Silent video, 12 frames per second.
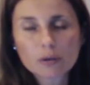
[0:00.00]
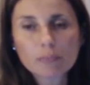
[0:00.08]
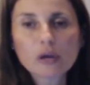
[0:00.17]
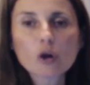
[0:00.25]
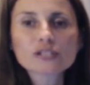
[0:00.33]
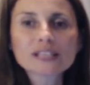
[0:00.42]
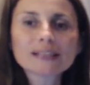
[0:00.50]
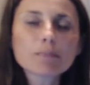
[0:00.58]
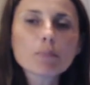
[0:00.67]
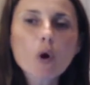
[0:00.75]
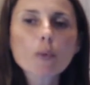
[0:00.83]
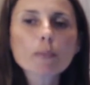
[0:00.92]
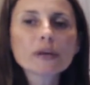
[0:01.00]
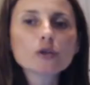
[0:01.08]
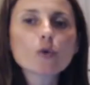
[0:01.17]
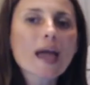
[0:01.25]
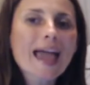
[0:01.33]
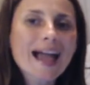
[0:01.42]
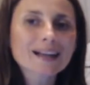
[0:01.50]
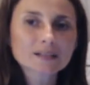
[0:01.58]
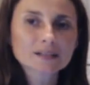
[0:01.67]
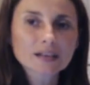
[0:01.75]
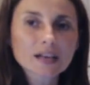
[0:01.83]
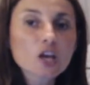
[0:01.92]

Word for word: Because at the moment you act,